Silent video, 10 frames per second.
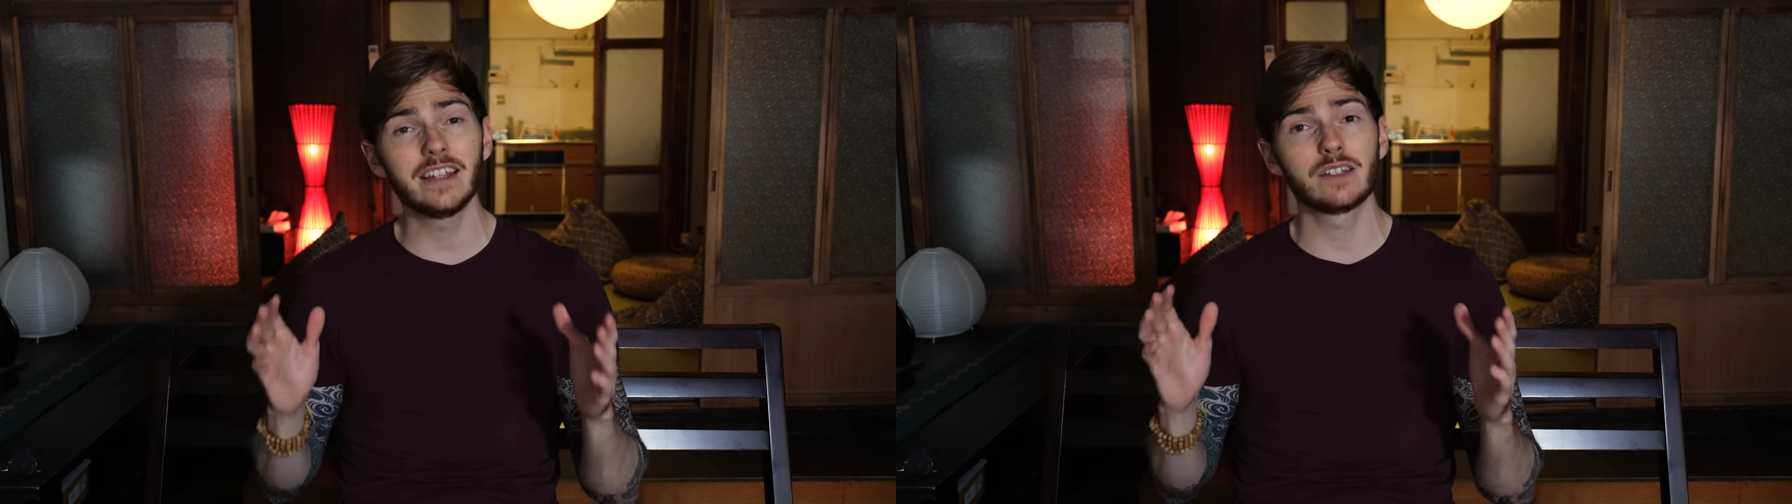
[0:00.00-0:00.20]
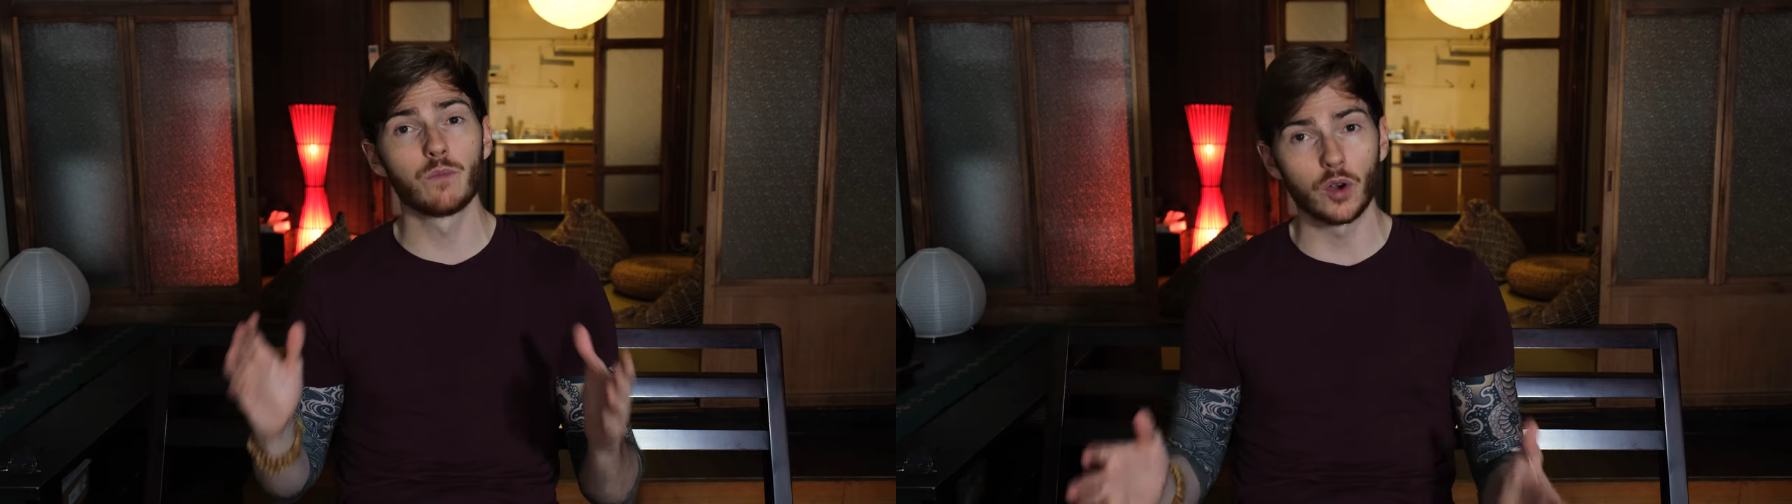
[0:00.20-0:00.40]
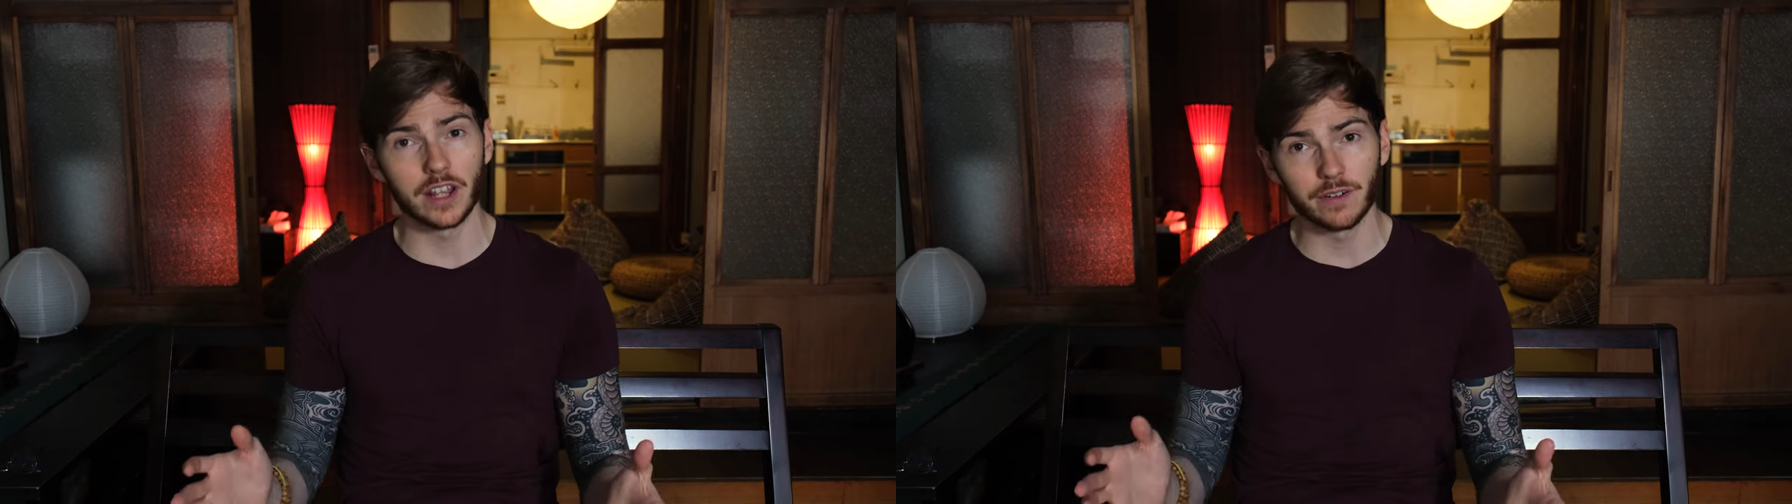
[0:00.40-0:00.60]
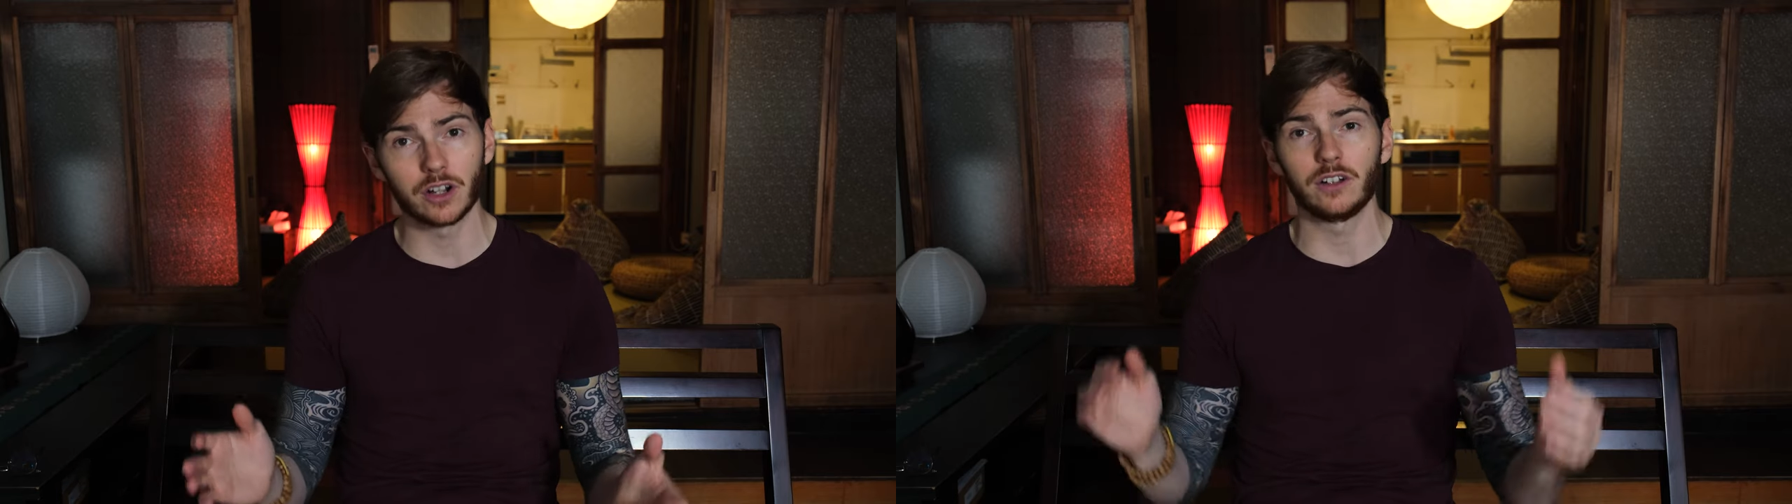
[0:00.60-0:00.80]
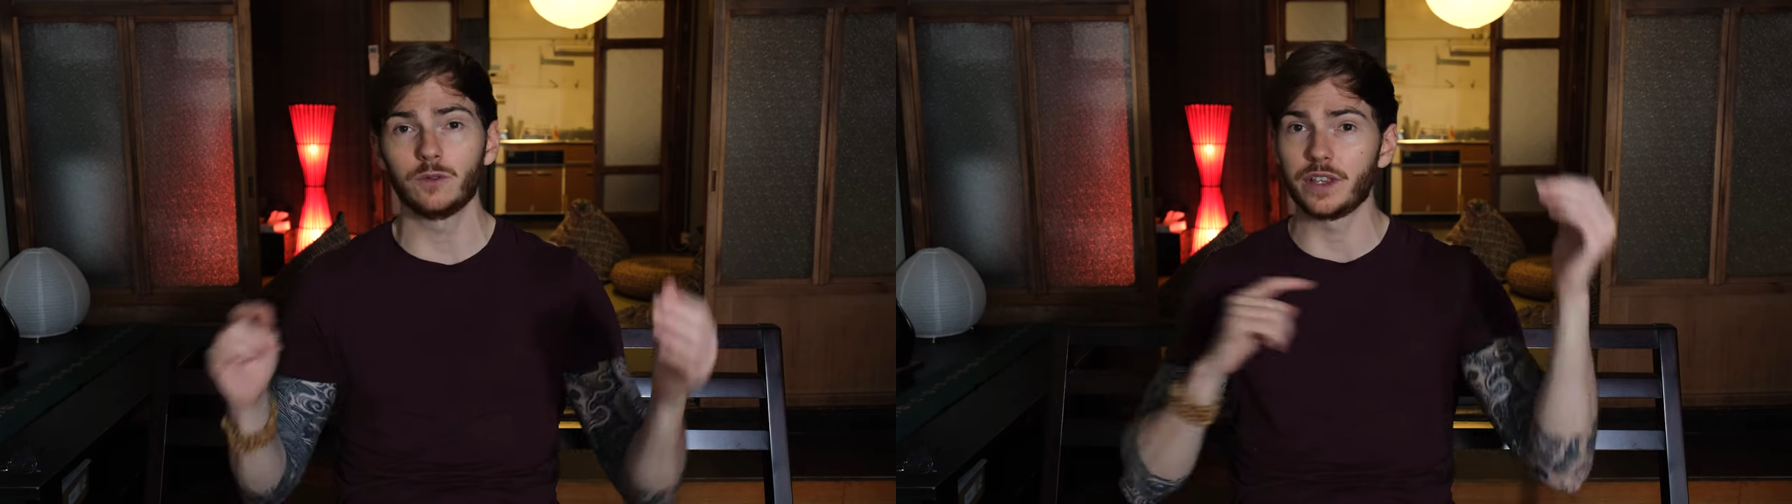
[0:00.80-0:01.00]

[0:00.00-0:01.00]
is more difficult